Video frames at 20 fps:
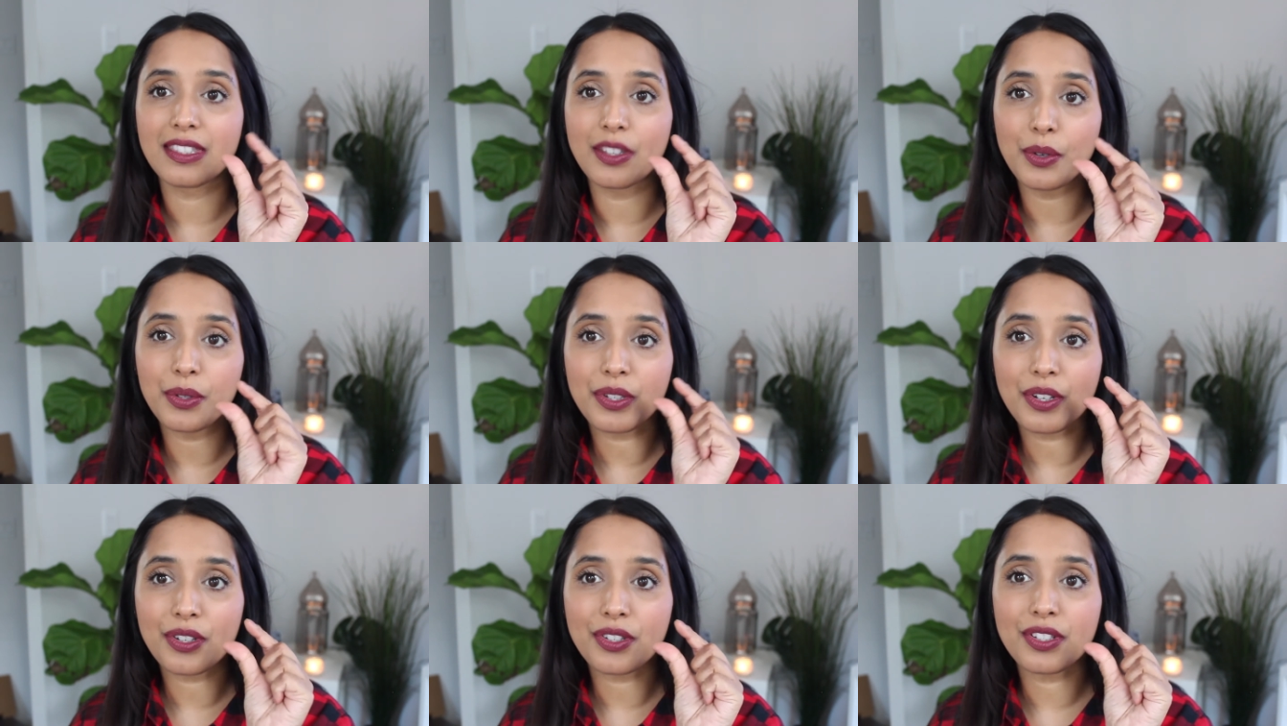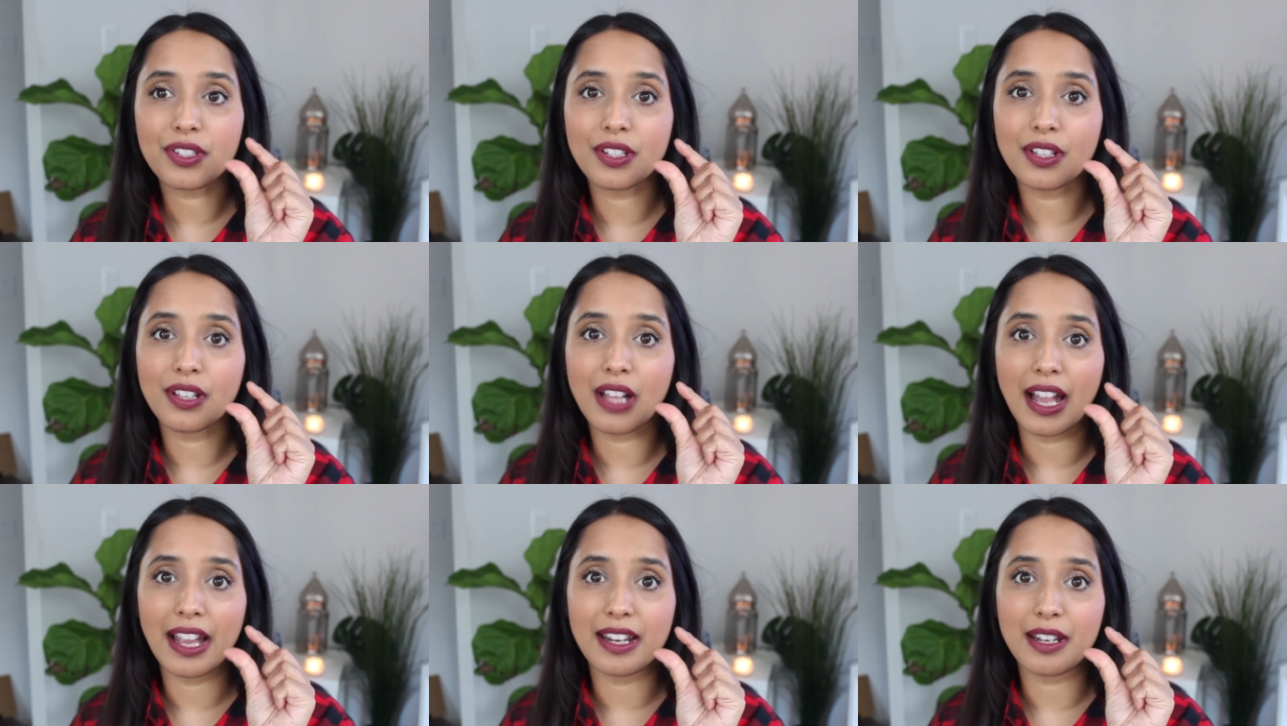those are
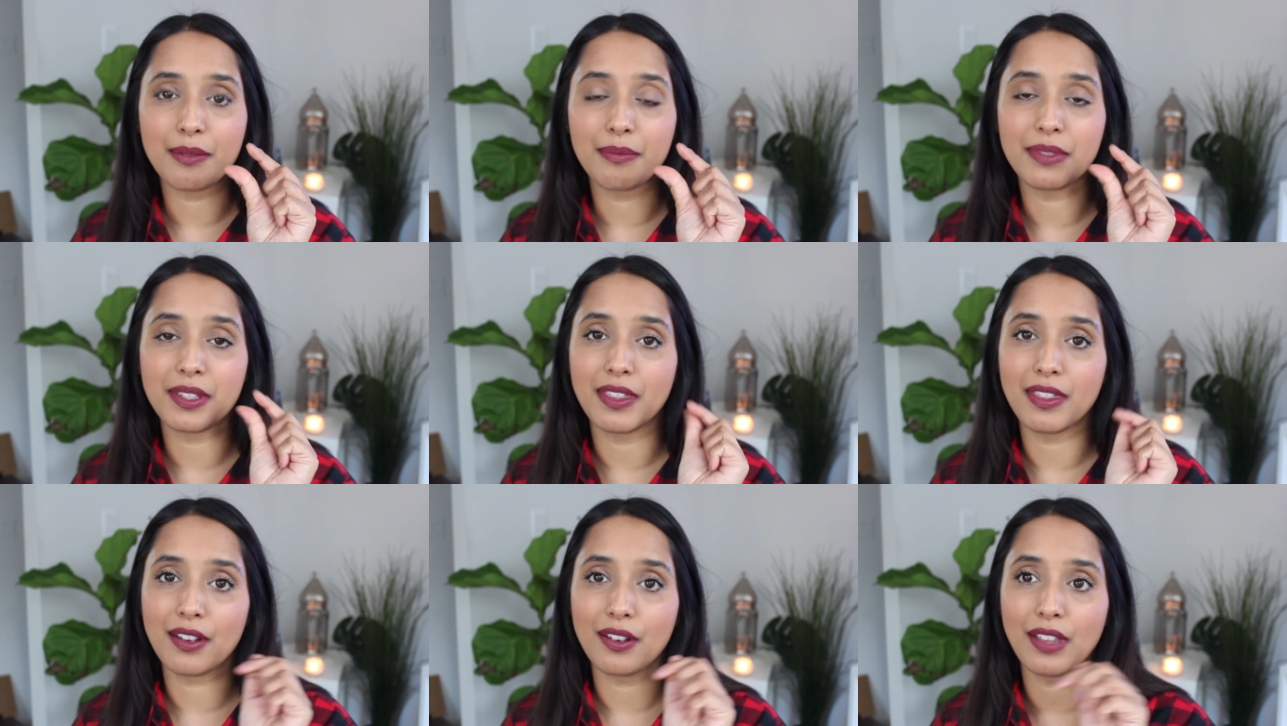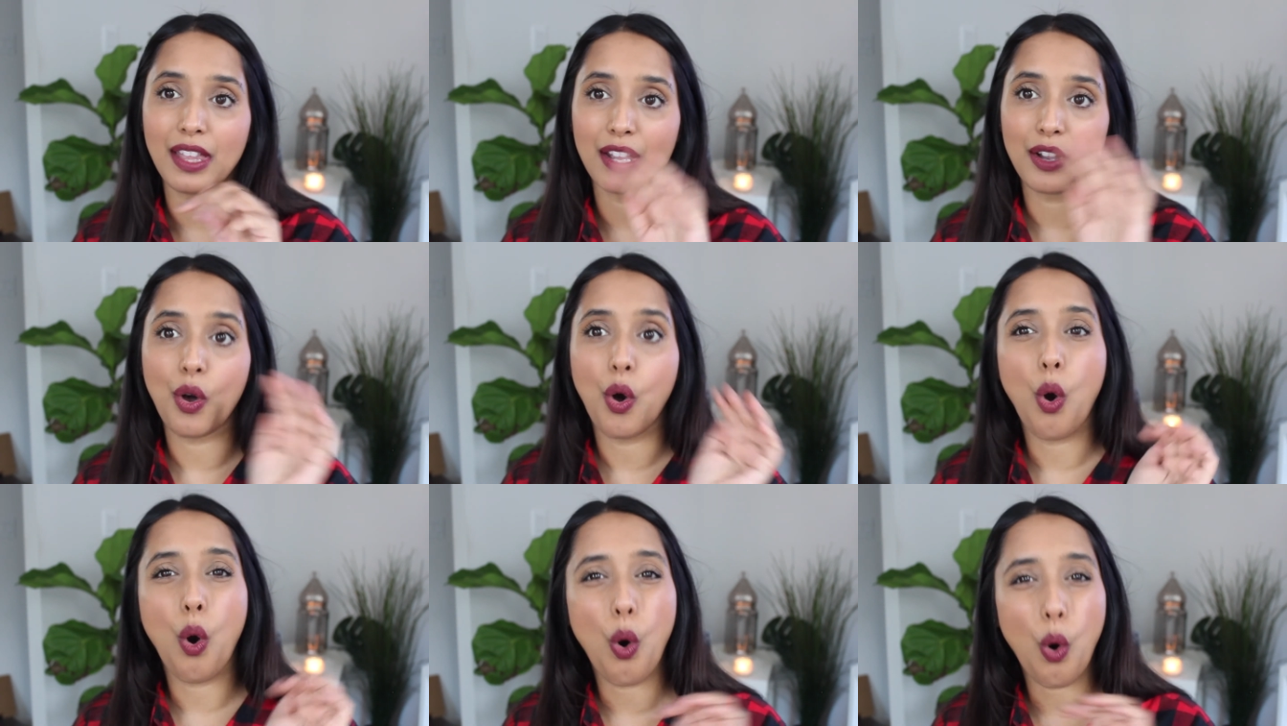still items in their
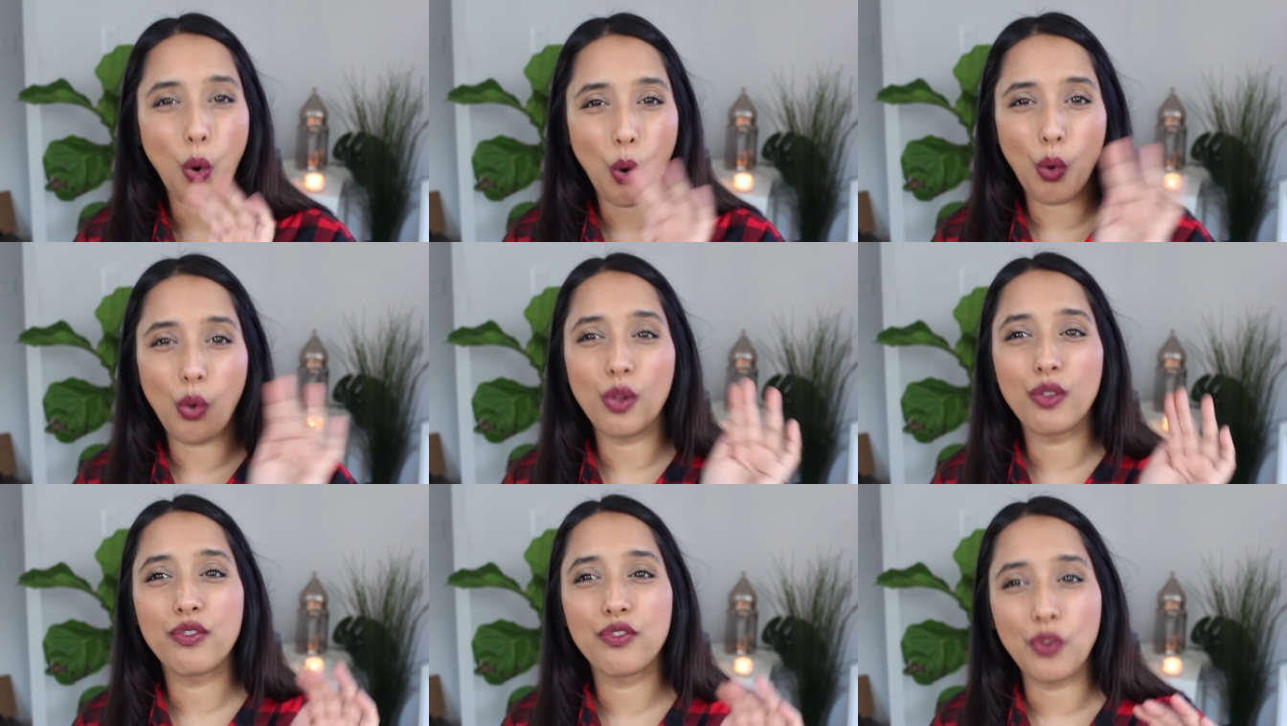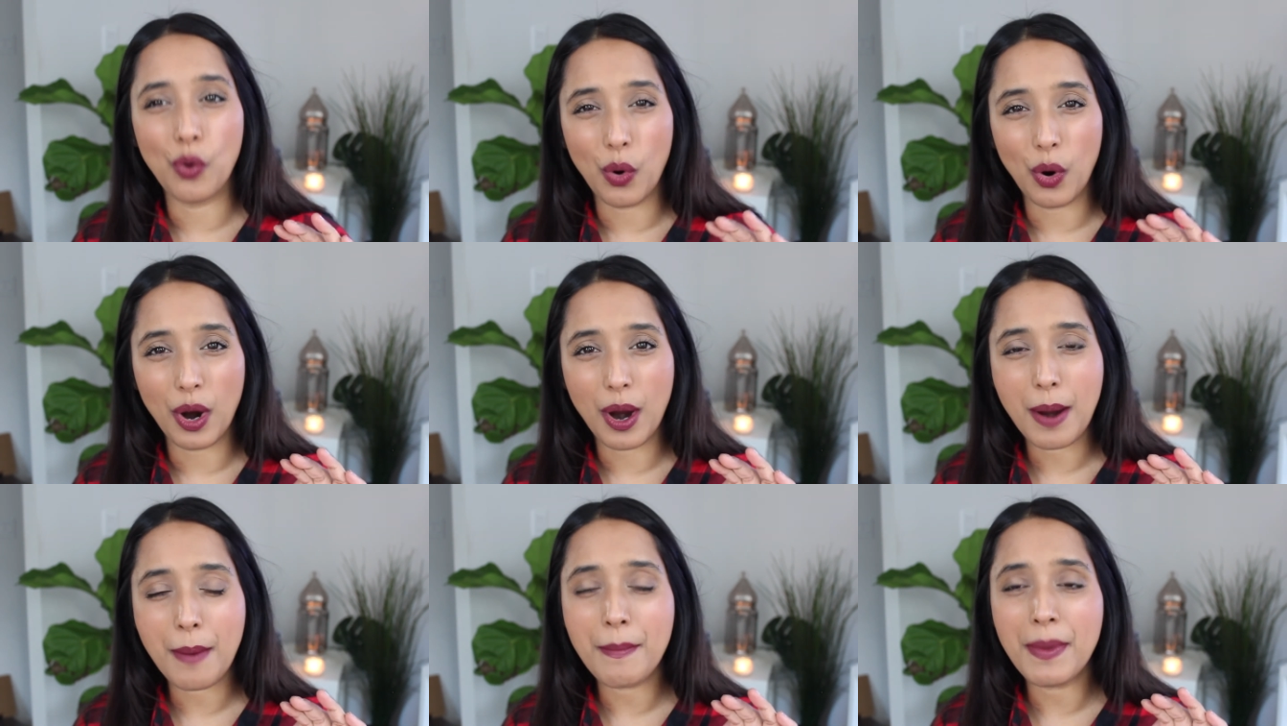like whole
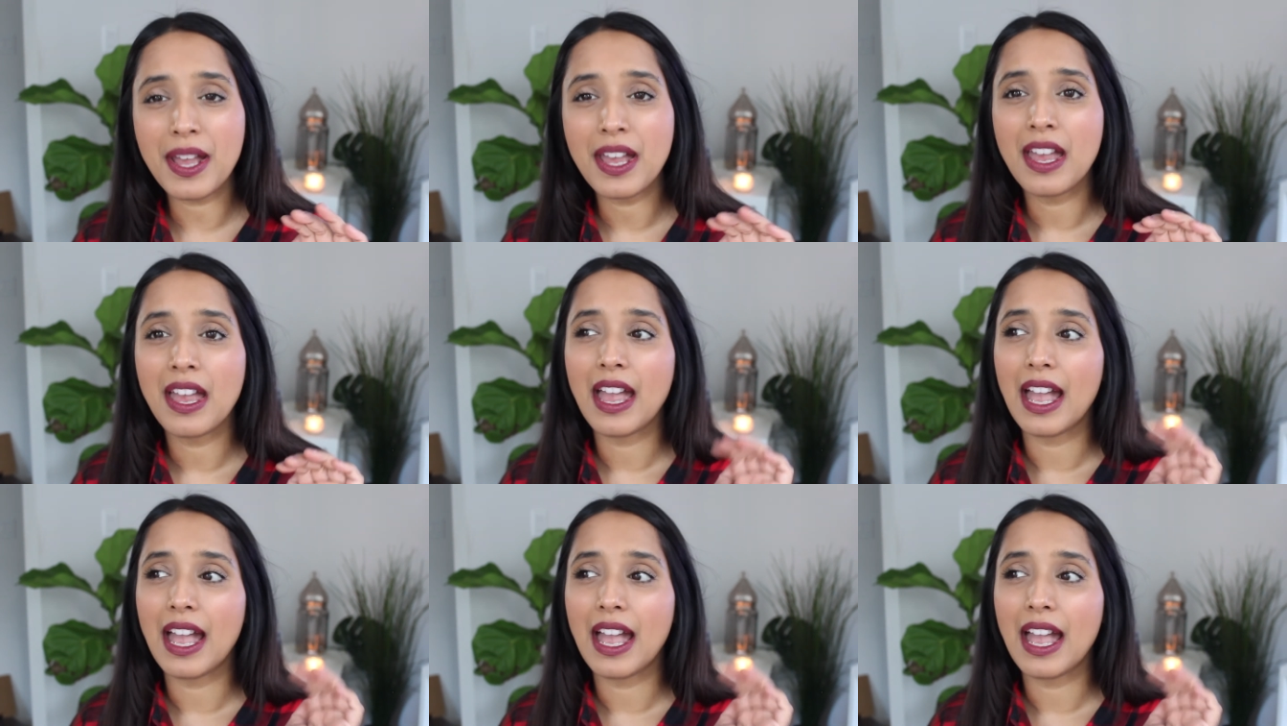form.